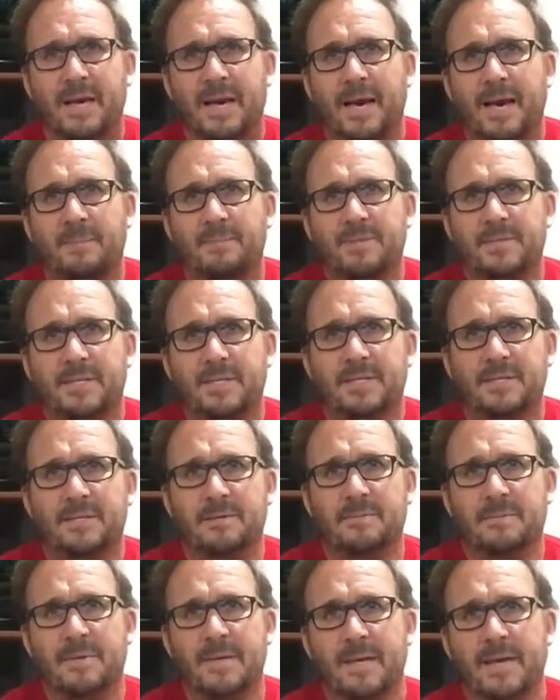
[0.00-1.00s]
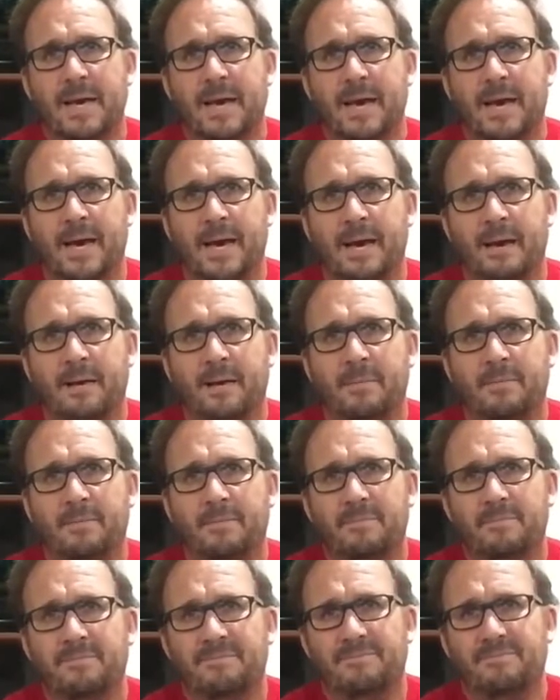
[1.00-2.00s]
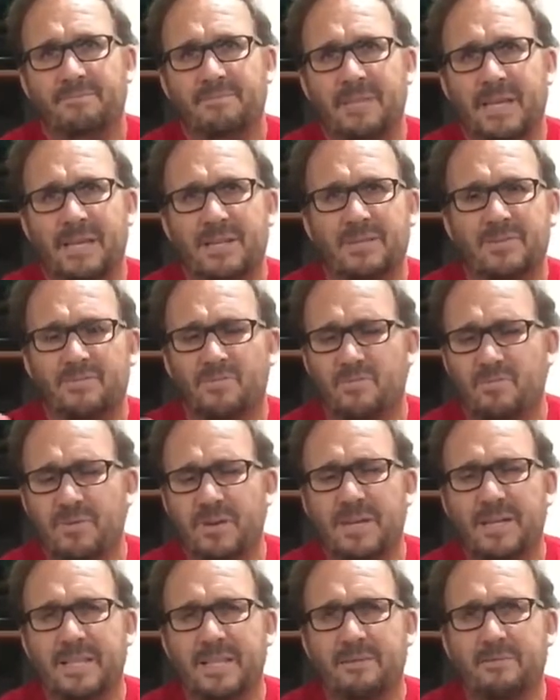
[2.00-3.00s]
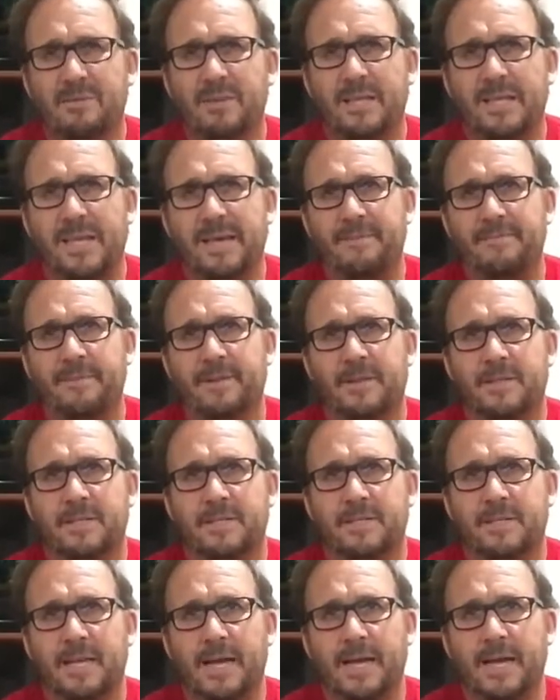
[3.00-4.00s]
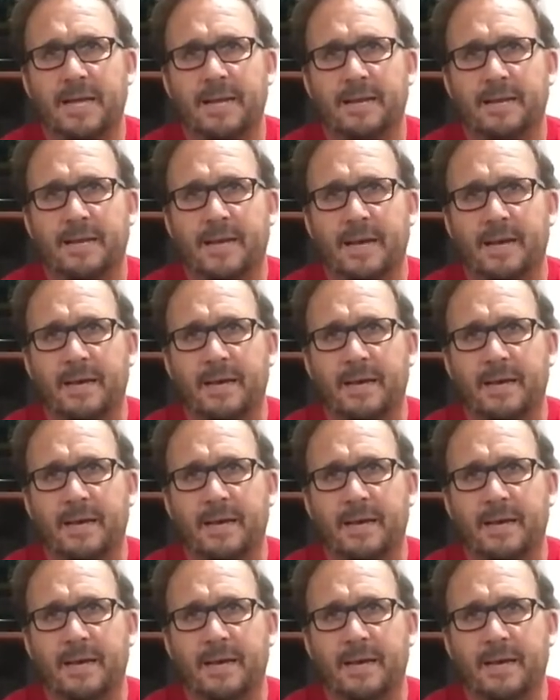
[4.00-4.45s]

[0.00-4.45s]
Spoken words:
hub system that is really effortless, and